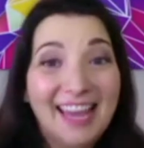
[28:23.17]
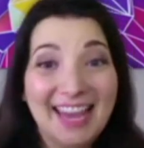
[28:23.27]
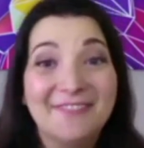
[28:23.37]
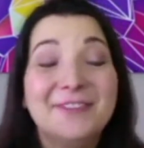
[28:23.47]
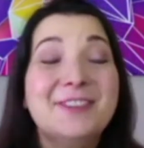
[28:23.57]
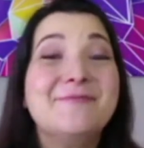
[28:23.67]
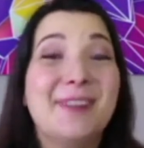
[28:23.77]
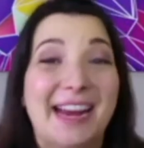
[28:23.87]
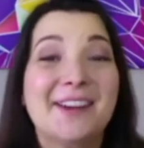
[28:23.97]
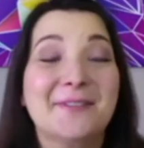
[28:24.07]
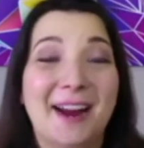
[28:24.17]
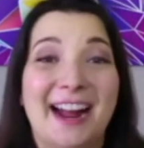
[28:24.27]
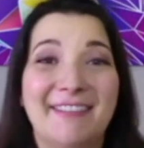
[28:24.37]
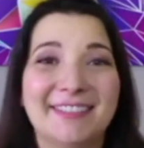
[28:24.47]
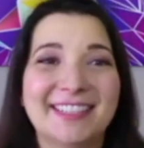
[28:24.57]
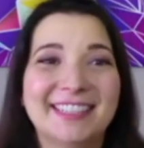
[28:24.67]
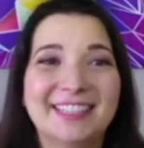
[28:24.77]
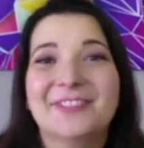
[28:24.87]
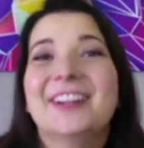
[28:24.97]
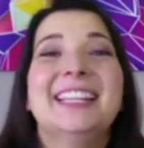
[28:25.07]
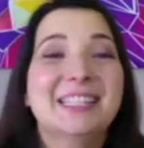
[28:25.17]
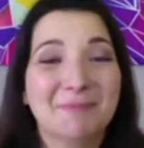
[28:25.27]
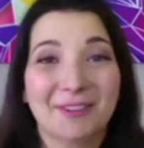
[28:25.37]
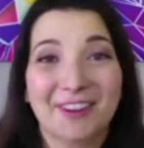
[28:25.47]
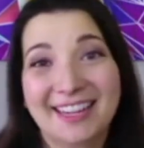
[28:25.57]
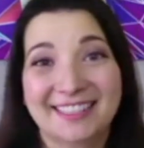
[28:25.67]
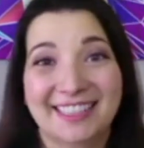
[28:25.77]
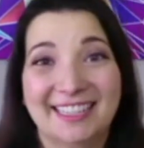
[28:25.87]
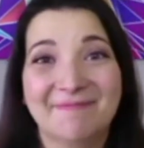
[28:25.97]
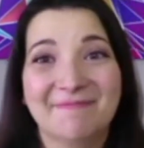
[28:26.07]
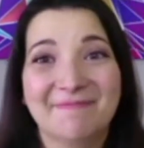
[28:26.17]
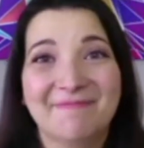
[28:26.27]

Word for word: If you wait around for inspiration,